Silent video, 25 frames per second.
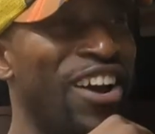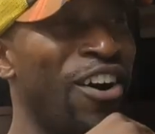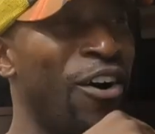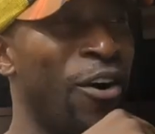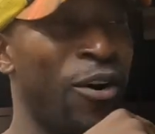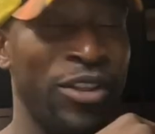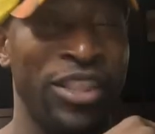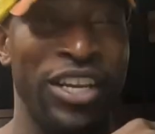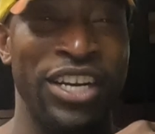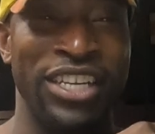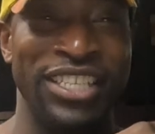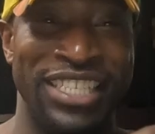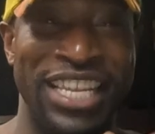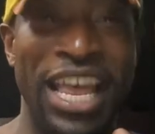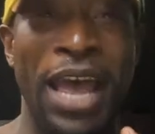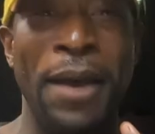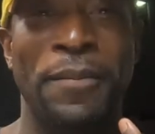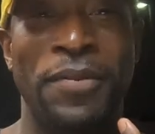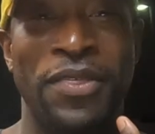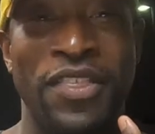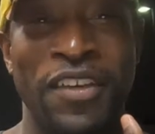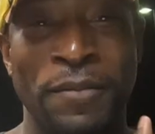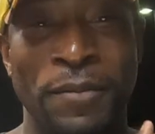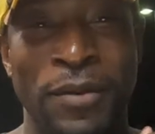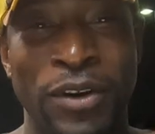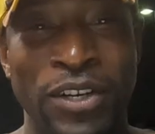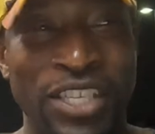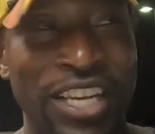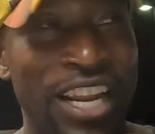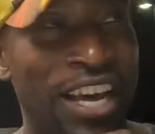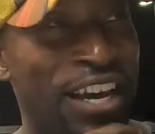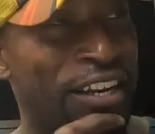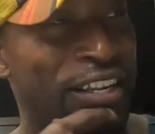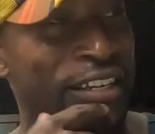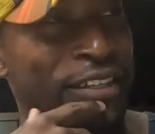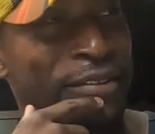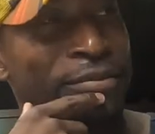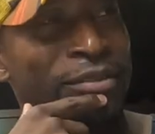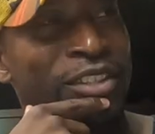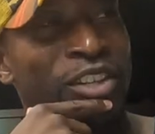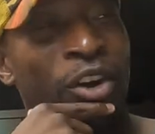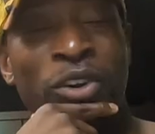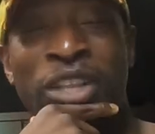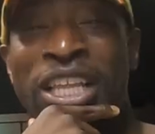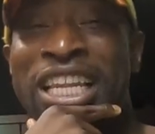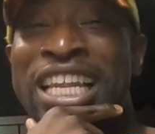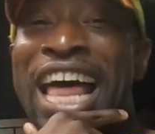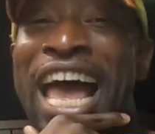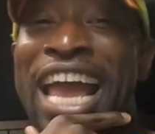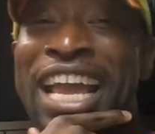or their depth of personality or
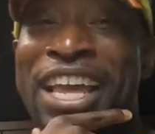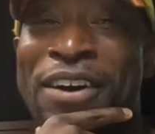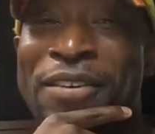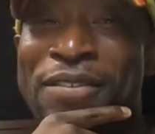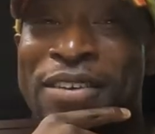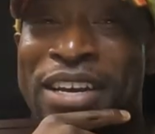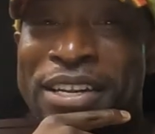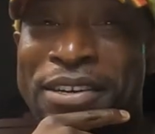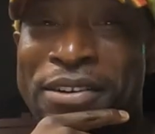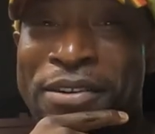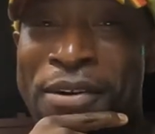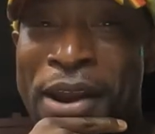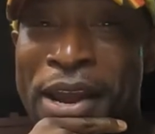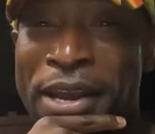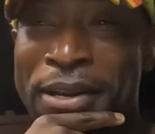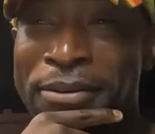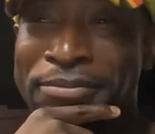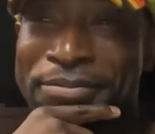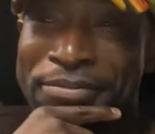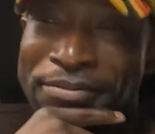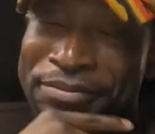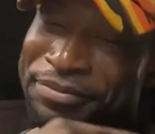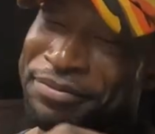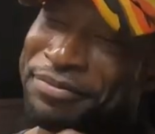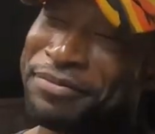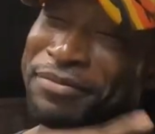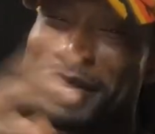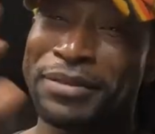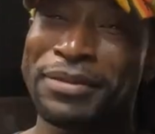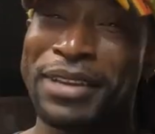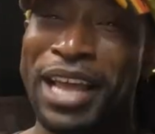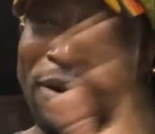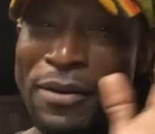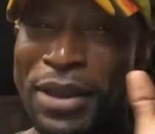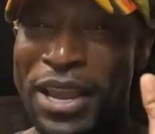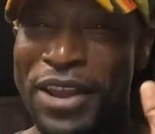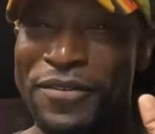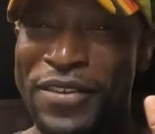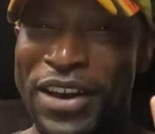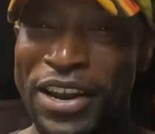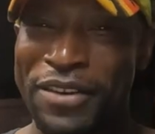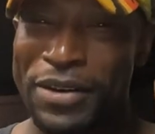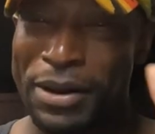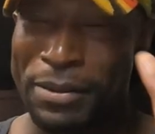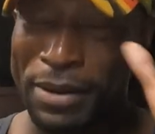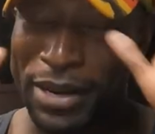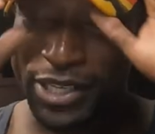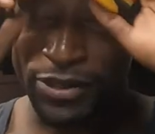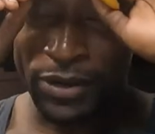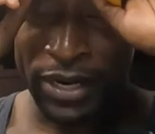the lack of it, right? I'm not making fun of
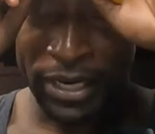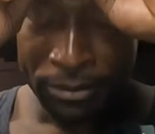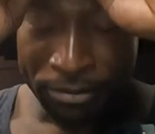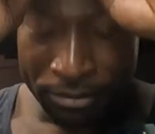them, I swear.